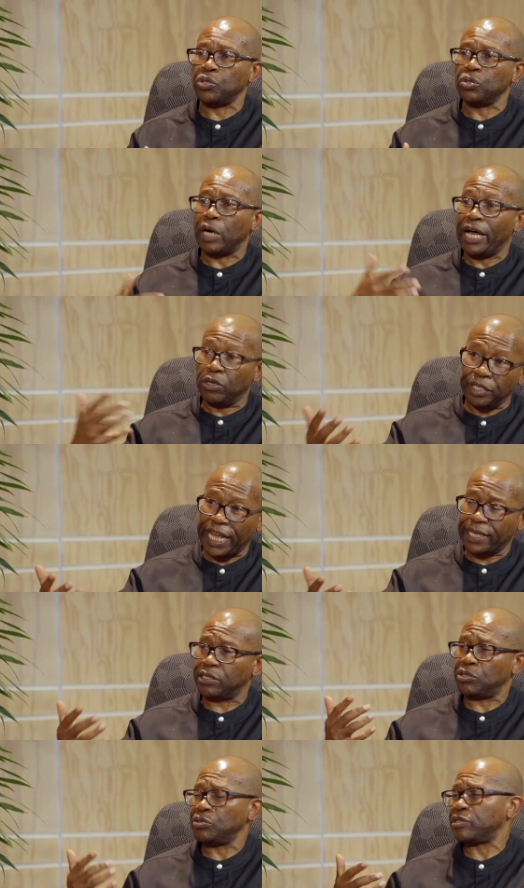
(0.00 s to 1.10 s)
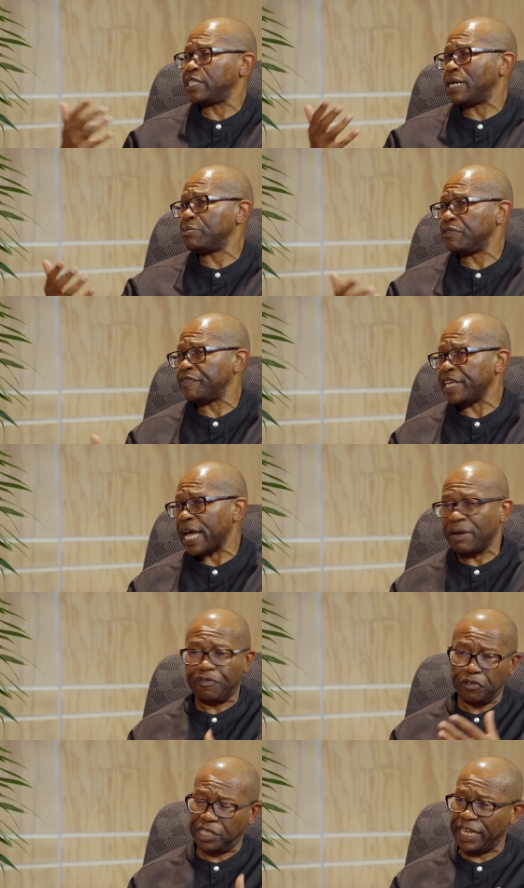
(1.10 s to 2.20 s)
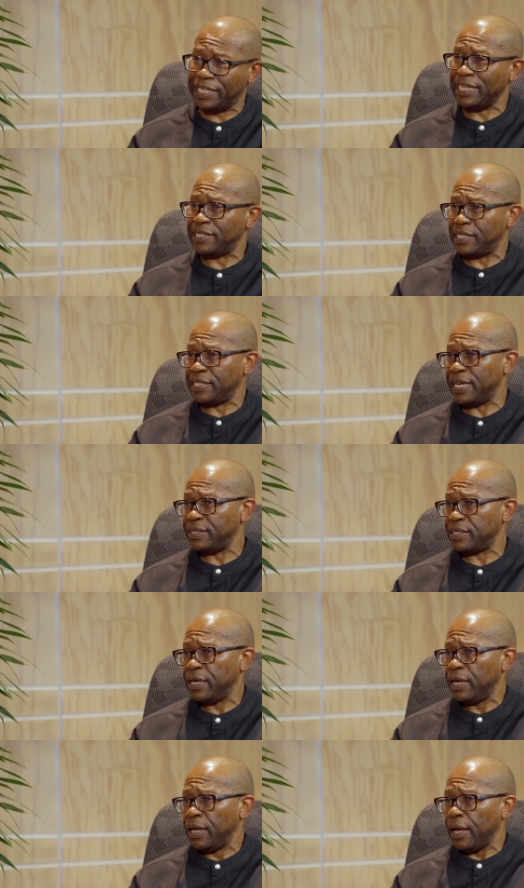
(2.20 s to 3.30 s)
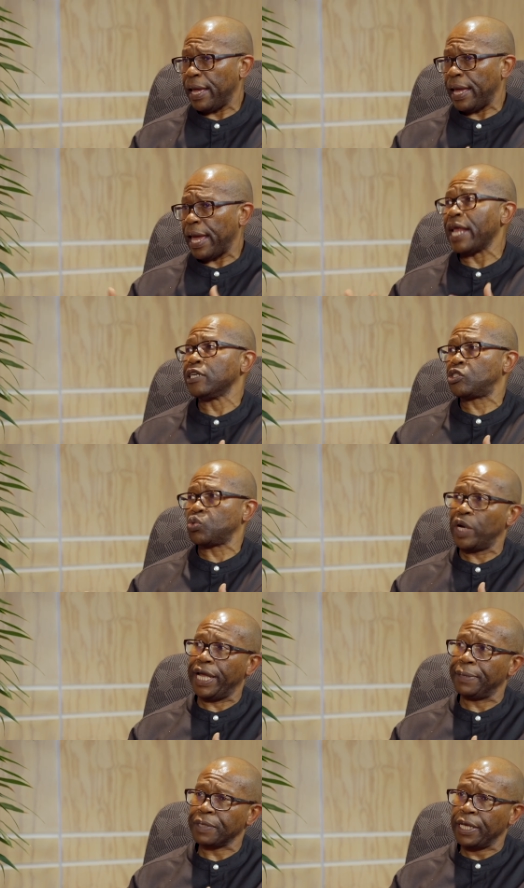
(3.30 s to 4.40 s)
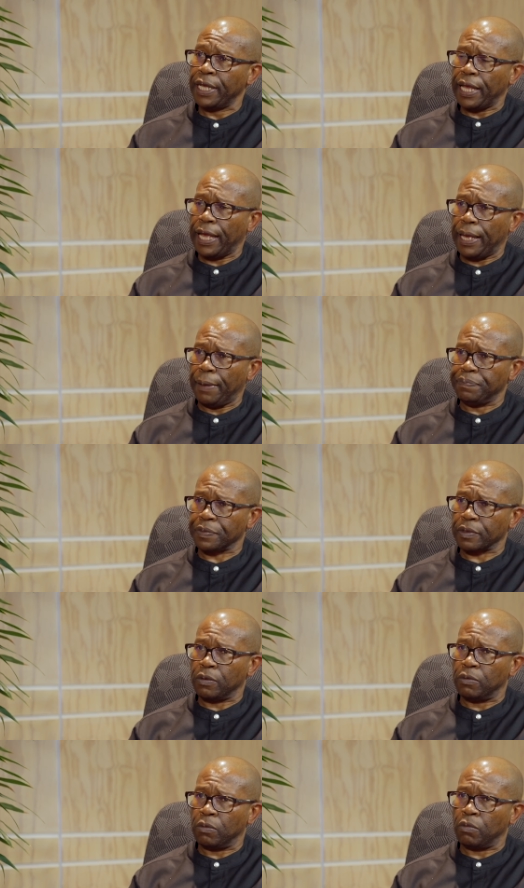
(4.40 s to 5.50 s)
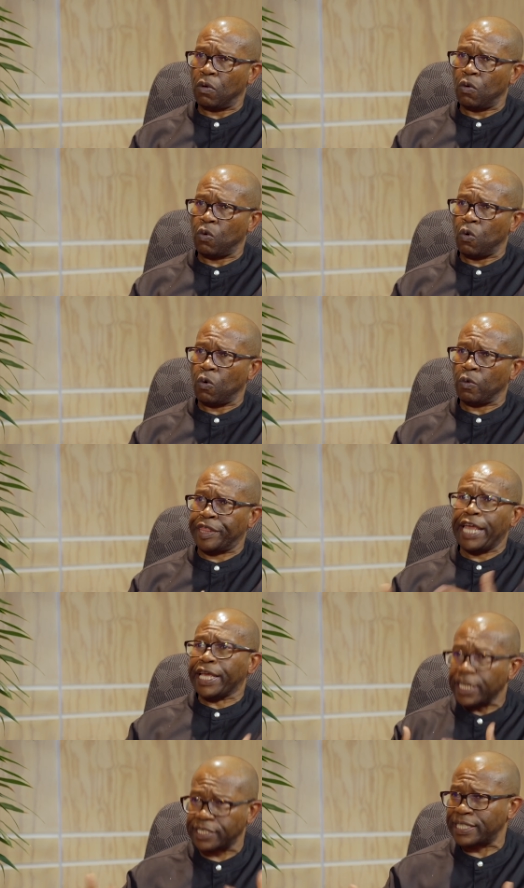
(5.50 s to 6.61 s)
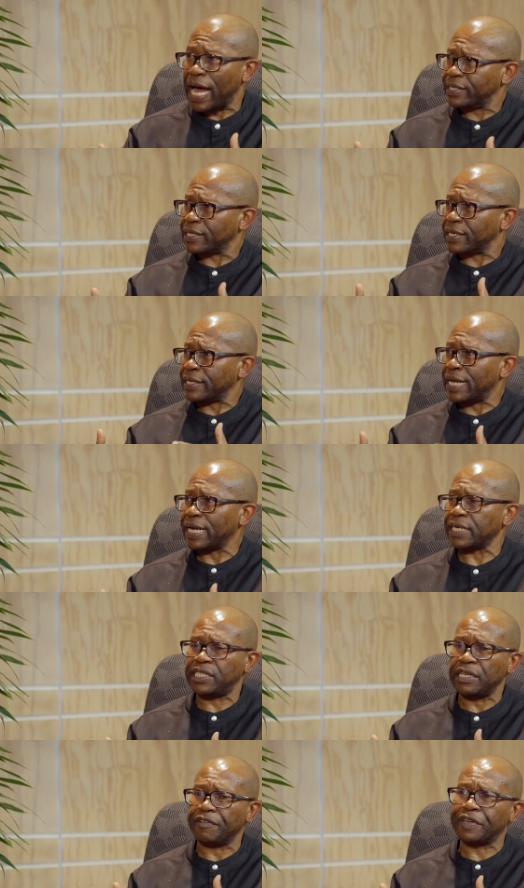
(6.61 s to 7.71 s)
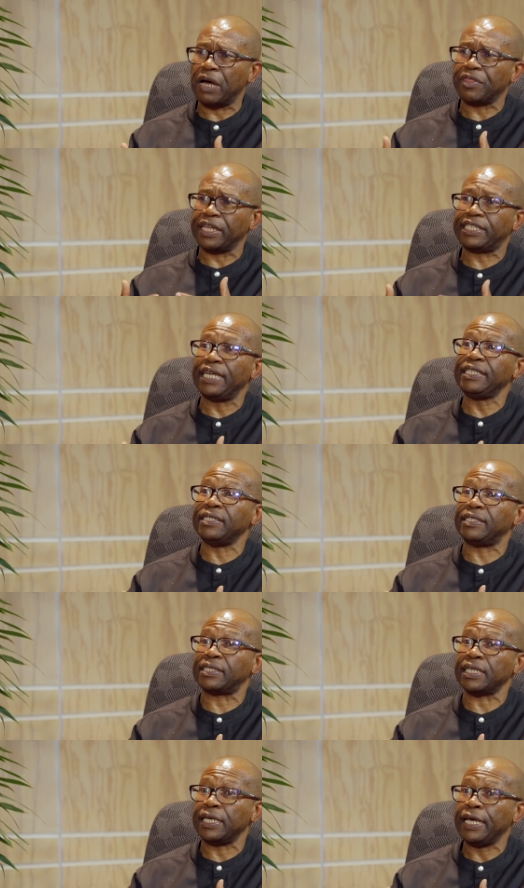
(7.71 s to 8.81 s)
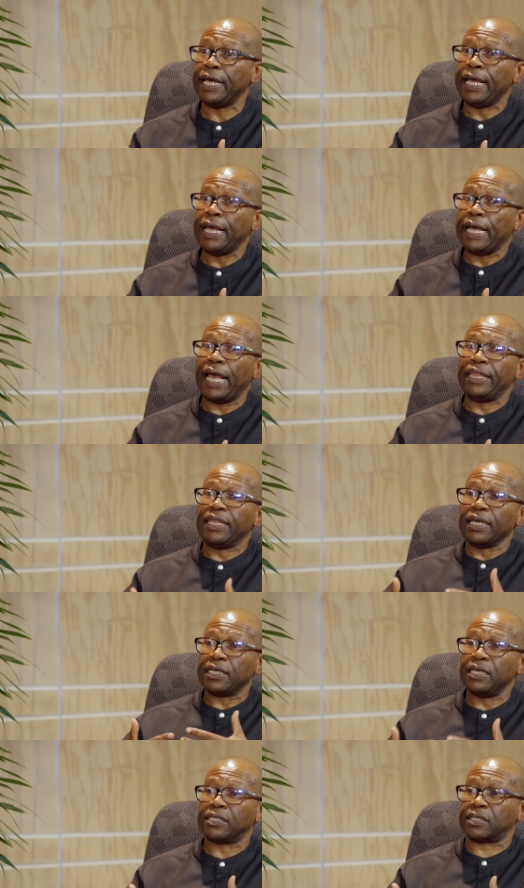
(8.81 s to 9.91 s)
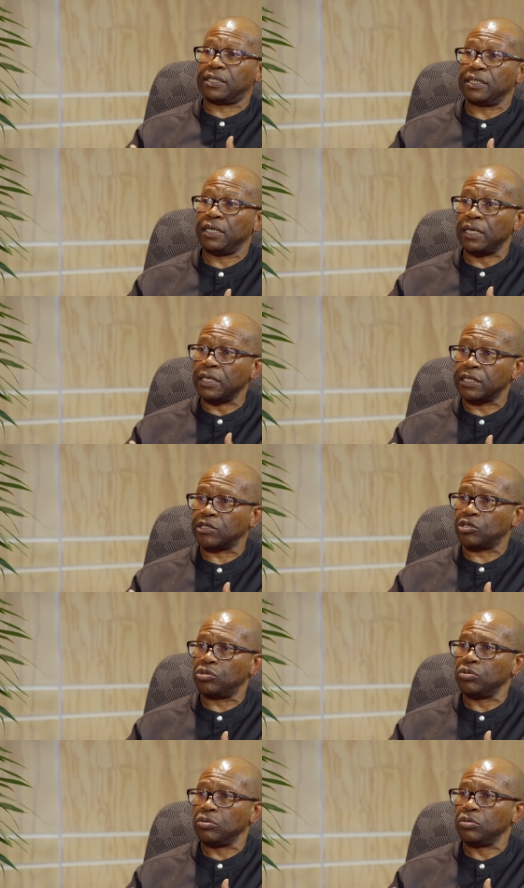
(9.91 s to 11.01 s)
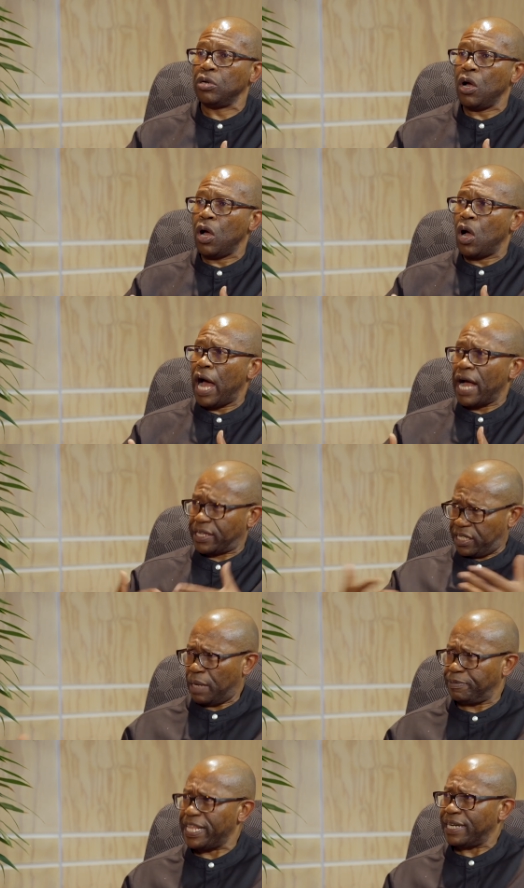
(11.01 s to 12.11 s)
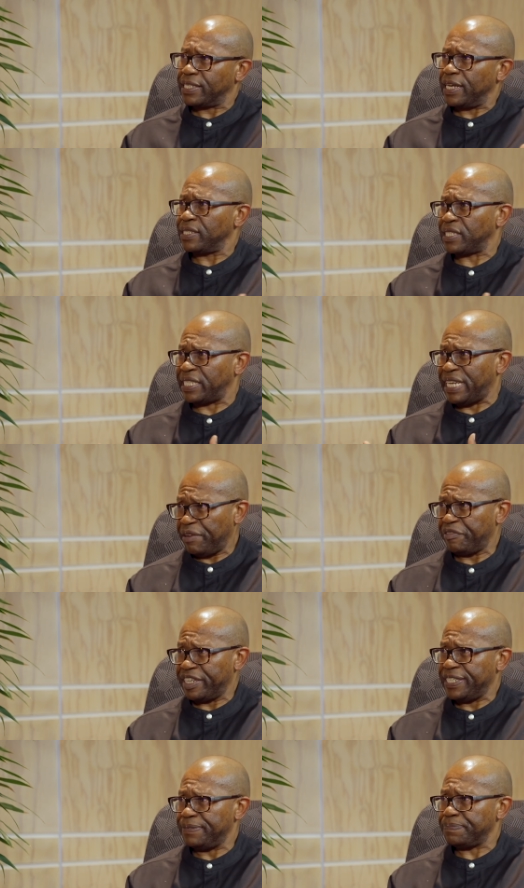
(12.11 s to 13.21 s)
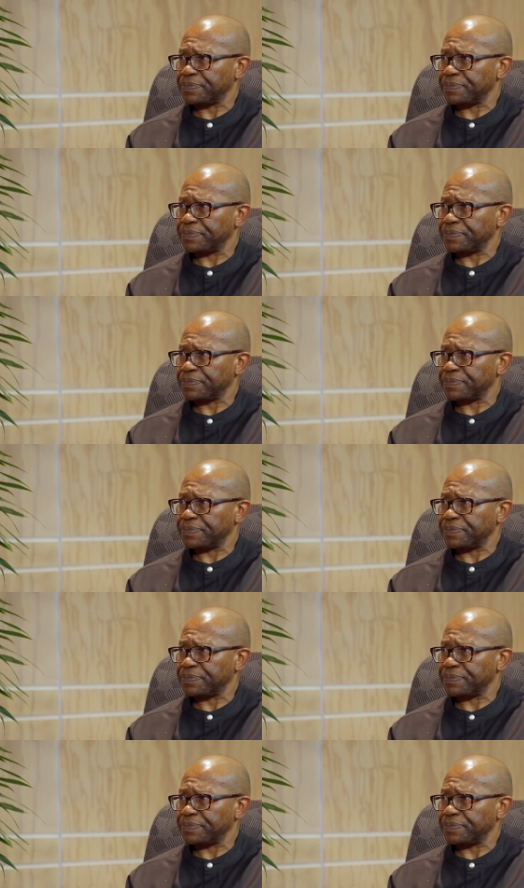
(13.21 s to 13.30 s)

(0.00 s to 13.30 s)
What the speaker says: you alluded to some of the unfortunate incidents elsewhere, there is that narrative. Now, the tendency and the risk is to accept that as given,